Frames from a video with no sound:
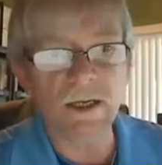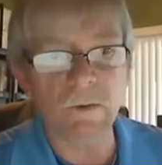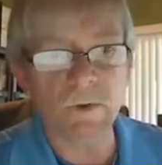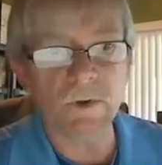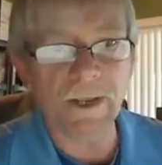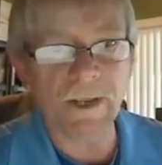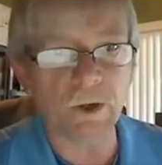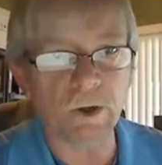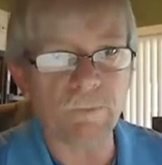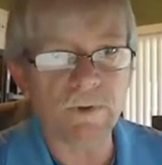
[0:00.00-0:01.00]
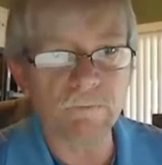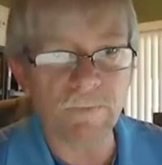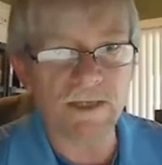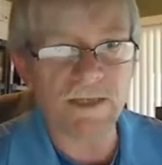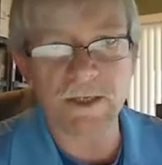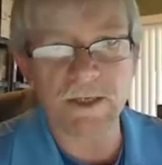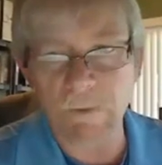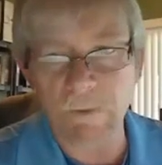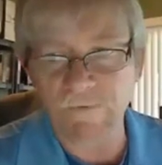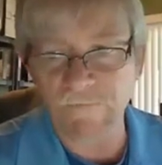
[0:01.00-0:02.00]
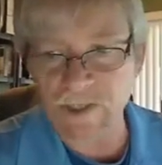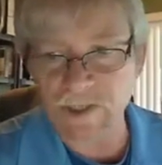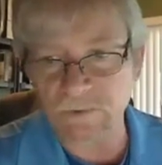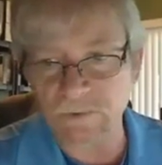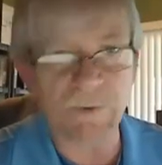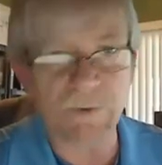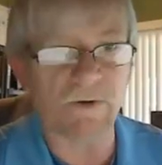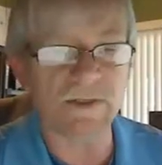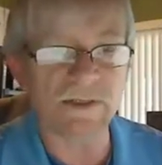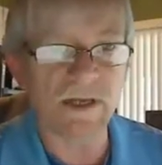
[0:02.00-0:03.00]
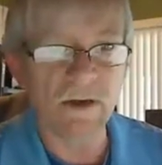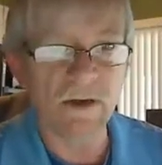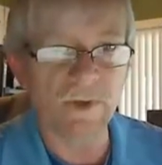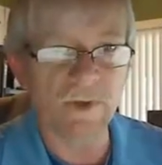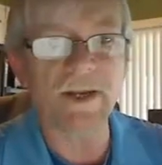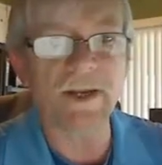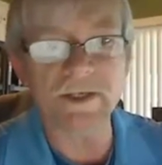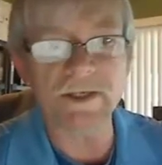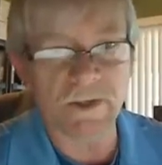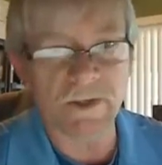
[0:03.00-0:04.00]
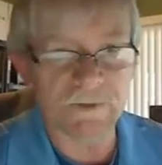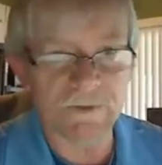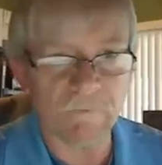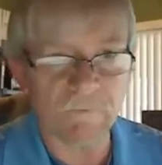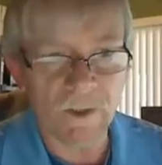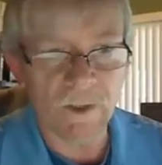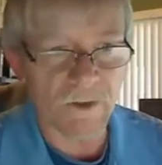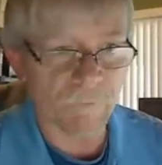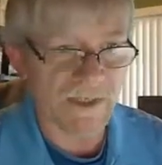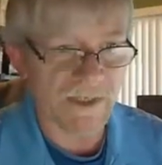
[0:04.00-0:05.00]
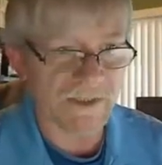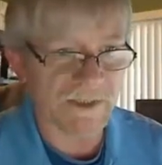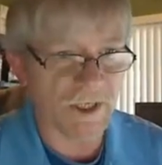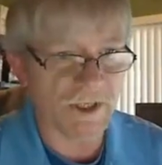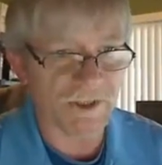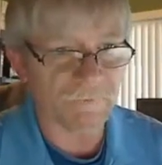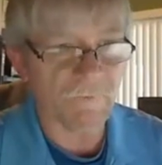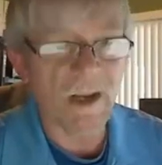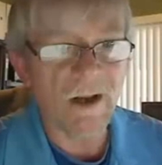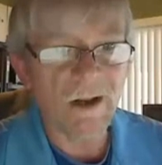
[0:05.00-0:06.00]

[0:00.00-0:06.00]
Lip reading: it will help maintain that professional appearance without interrupting your presentation.